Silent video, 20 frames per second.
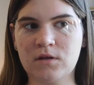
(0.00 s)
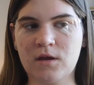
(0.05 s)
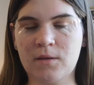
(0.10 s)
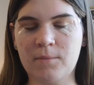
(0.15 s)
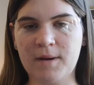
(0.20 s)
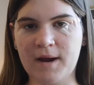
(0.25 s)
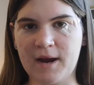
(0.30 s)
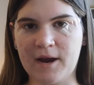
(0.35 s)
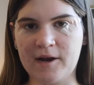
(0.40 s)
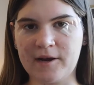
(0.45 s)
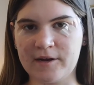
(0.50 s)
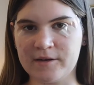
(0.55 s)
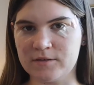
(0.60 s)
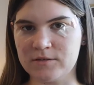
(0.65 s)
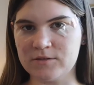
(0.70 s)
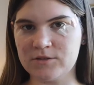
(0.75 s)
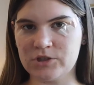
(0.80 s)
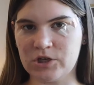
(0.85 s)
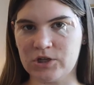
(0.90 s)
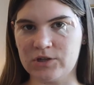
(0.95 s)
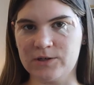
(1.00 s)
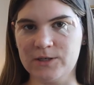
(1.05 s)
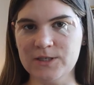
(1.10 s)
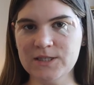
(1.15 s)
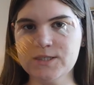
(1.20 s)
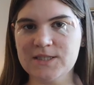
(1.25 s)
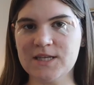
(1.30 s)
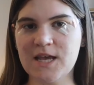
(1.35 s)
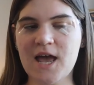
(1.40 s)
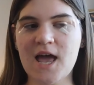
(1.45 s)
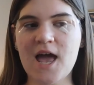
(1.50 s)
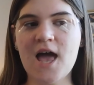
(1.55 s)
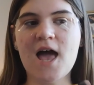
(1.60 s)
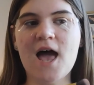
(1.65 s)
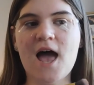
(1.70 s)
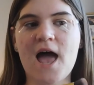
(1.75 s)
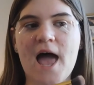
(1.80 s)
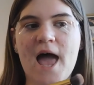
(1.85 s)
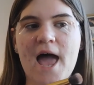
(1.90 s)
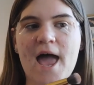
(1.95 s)
American dollars
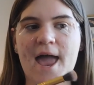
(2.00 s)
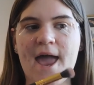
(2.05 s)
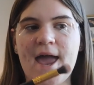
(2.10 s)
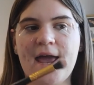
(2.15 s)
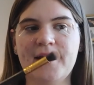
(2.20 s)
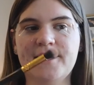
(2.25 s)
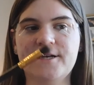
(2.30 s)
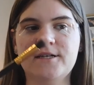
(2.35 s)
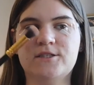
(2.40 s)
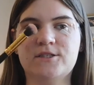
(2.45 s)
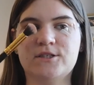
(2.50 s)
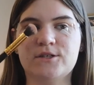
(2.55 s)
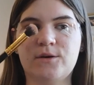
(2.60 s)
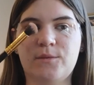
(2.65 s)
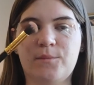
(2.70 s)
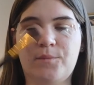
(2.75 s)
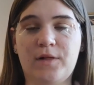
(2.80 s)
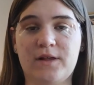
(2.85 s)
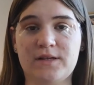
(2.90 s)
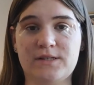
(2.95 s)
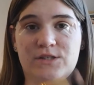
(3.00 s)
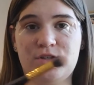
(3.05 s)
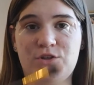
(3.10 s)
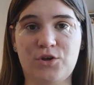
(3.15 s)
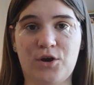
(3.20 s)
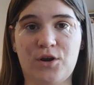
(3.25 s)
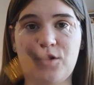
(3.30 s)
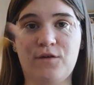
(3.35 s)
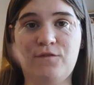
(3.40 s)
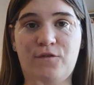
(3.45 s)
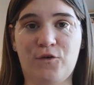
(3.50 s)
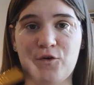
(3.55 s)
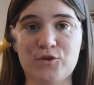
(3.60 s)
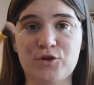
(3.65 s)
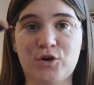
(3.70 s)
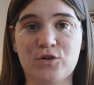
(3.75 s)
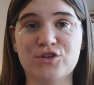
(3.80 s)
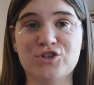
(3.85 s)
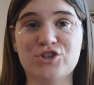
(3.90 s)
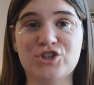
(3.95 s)
and plus
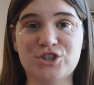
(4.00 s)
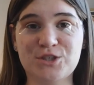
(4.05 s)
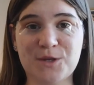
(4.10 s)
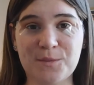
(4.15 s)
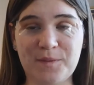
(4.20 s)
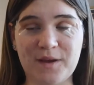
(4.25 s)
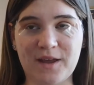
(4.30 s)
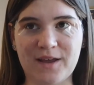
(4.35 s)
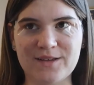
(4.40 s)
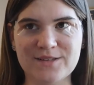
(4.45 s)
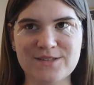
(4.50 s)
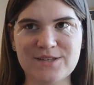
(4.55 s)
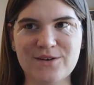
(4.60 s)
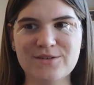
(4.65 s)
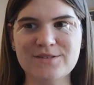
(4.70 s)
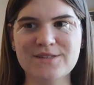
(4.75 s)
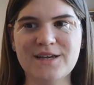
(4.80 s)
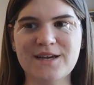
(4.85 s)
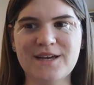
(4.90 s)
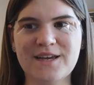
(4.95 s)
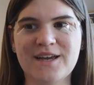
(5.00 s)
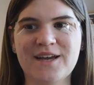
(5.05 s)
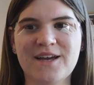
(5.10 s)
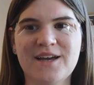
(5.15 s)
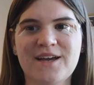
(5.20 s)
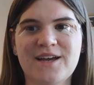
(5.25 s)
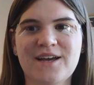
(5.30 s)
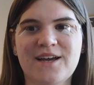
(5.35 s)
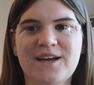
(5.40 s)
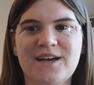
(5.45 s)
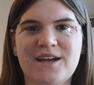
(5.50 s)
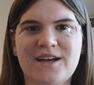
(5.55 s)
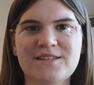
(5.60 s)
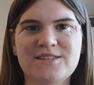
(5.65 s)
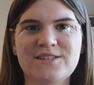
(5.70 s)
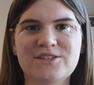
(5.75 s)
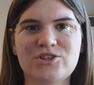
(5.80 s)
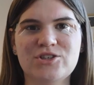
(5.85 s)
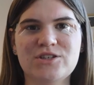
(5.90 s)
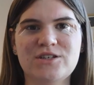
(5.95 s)
$34 shipping. So I was like,
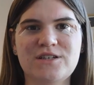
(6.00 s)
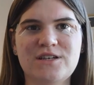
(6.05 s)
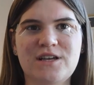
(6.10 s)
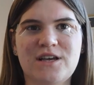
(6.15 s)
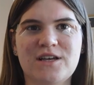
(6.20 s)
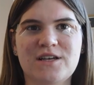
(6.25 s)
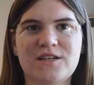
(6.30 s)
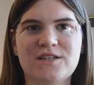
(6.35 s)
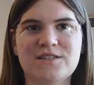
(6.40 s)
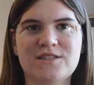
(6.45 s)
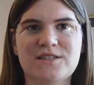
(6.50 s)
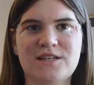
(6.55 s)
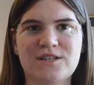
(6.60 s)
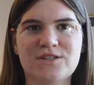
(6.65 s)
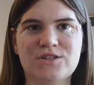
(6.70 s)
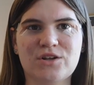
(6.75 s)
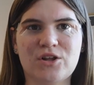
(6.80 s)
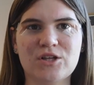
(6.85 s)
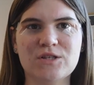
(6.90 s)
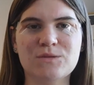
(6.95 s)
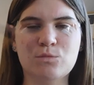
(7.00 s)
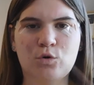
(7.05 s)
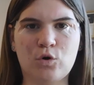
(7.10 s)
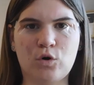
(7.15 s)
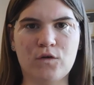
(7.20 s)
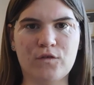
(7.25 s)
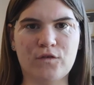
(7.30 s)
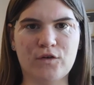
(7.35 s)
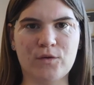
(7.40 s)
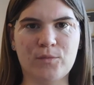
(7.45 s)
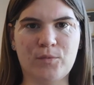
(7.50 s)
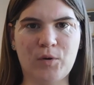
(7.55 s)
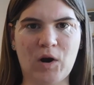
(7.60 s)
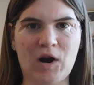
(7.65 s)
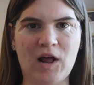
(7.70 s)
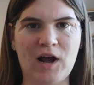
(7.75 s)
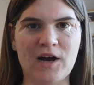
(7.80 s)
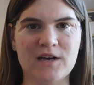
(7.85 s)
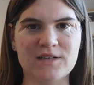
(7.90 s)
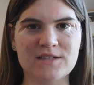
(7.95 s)
it's actually $6 more for the
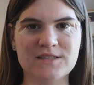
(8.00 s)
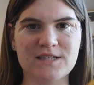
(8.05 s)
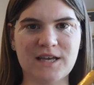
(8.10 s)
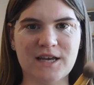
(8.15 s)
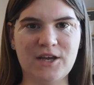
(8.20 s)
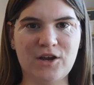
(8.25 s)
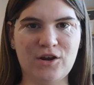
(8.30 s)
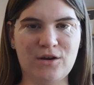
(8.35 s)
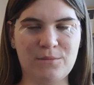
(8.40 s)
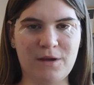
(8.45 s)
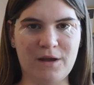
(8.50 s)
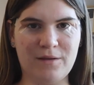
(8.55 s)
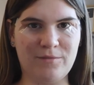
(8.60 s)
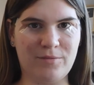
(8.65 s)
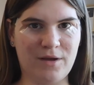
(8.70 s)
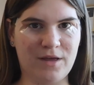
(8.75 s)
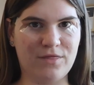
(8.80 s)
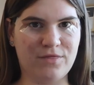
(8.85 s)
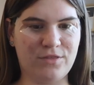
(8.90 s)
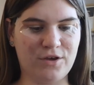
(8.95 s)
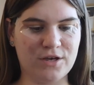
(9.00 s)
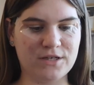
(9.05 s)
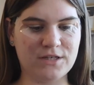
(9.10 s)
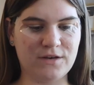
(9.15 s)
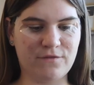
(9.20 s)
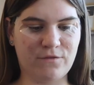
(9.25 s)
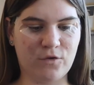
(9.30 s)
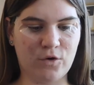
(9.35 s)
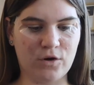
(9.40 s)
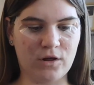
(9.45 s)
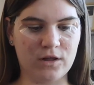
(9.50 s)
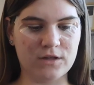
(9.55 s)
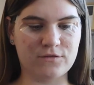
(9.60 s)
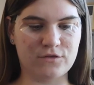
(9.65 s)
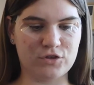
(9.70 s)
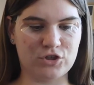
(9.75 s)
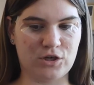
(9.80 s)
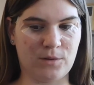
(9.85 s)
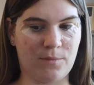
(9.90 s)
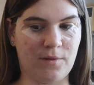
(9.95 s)
products. Like, you're gonna make me pay $34
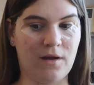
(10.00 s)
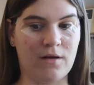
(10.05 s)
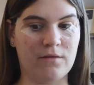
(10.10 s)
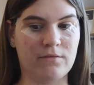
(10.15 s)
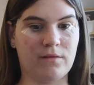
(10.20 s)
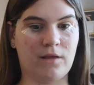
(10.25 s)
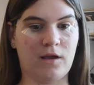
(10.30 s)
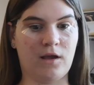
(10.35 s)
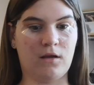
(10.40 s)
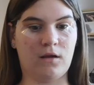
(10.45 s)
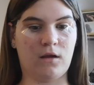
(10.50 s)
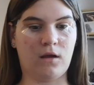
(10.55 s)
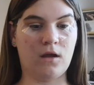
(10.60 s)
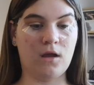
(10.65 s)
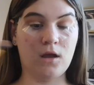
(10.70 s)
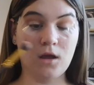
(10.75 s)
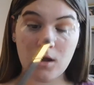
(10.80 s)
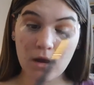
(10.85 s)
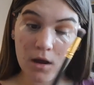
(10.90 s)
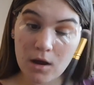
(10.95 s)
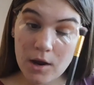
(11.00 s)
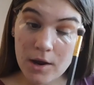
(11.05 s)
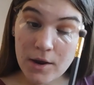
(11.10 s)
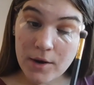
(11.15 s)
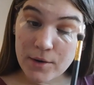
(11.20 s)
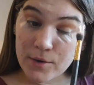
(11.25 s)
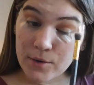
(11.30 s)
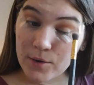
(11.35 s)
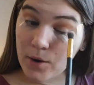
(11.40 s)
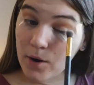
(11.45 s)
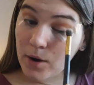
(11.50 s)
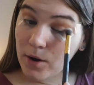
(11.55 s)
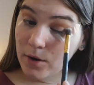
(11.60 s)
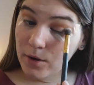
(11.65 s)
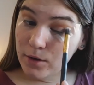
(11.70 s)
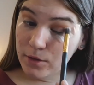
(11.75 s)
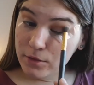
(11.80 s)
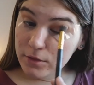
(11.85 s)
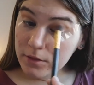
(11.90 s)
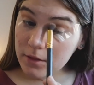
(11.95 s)
for shipping. I was like,
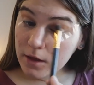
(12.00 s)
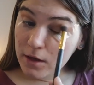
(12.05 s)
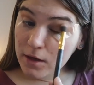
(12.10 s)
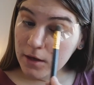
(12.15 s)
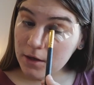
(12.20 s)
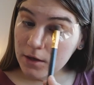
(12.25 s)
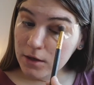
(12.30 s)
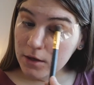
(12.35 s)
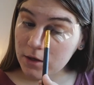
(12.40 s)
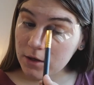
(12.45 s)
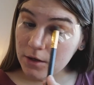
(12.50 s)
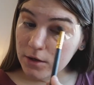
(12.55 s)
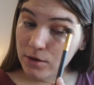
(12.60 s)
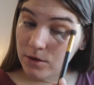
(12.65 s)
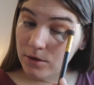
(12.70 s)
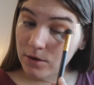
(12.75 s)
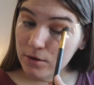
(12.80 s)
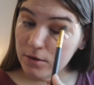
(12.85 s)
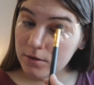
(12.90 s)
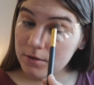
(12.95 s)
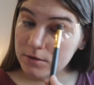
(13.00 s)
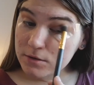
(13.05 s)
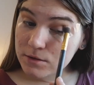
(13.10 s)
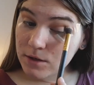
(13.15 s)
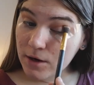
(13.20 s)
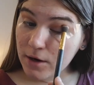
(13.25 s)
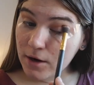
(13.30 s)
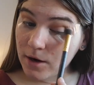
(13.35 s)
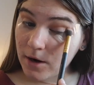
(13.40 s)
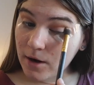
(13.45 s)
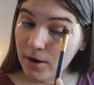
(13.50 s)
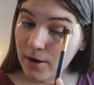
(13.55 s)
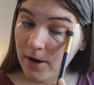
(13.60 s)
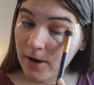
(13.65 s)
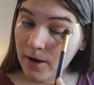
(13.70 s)
no thank you. So